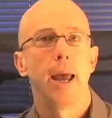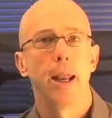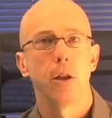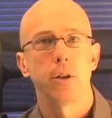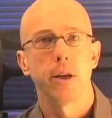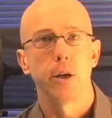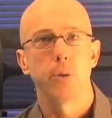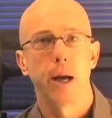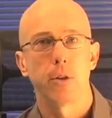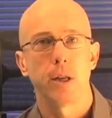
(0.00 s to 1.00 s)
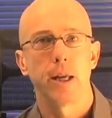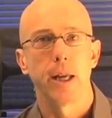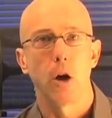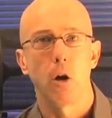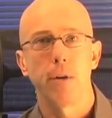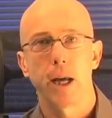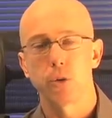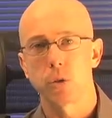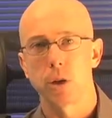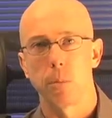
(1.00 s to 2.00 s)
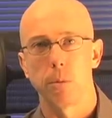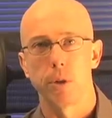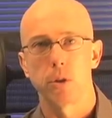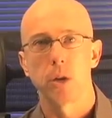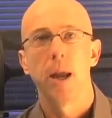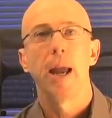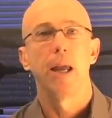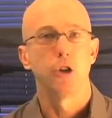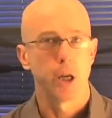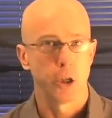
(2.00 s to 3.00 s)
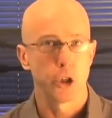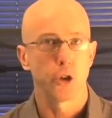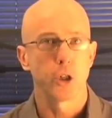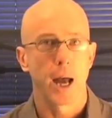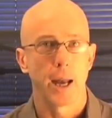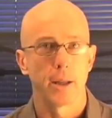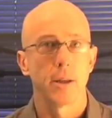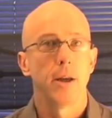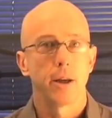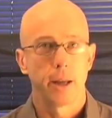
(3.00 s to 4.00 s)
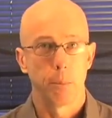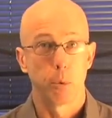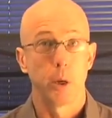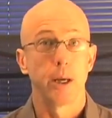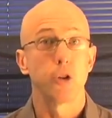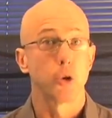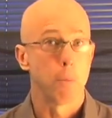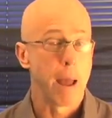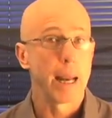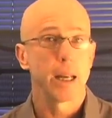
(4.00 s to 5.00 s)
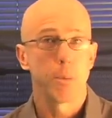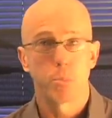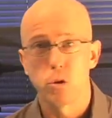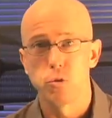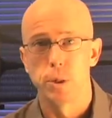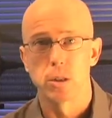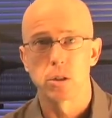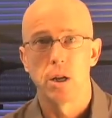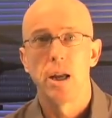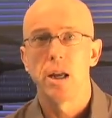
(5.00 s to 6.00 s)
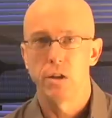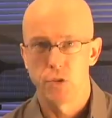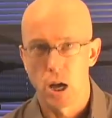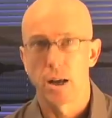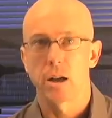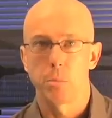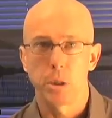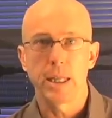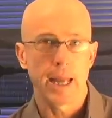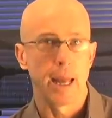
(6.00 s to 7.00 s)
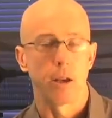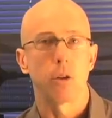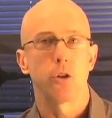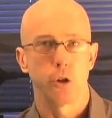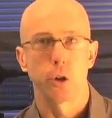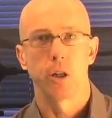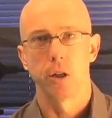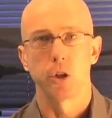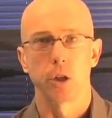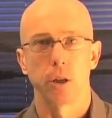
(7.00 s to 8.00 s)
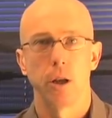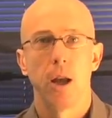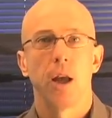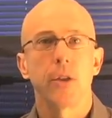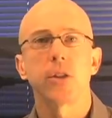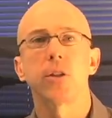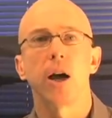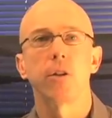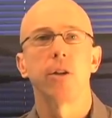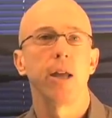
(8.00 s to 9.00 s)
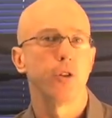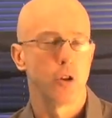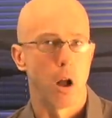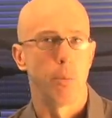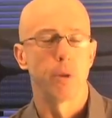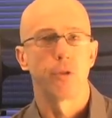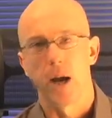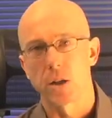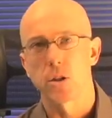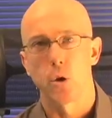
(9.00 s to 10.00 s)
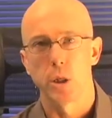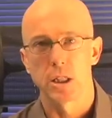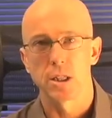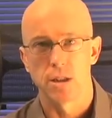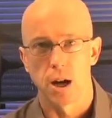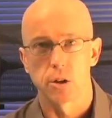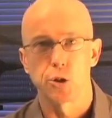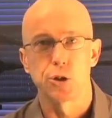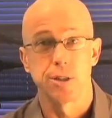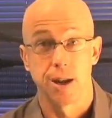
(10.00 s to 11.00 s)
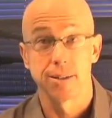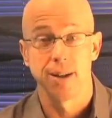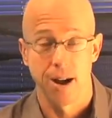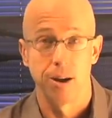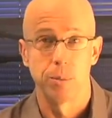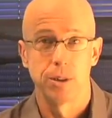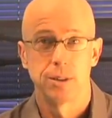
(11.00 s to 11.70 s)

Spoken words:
and I'll tell you how taking all natural supplements and changing your diet can bring dramatic improvements, if not a complete end, to your condition. This is Dr. David Dahlman for AskTheHolisticDoctor.com.